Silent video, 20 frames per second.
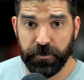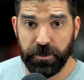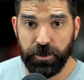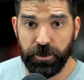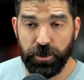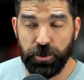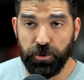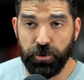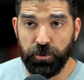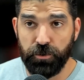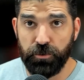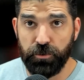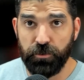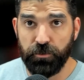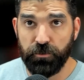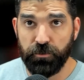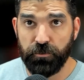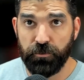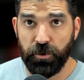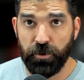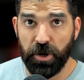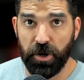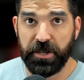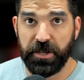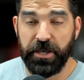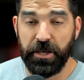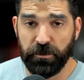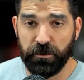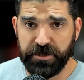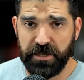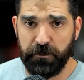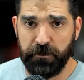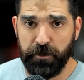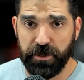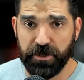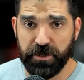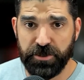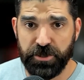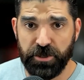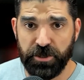You are guilty
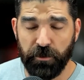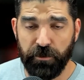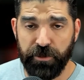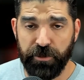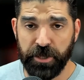because you don't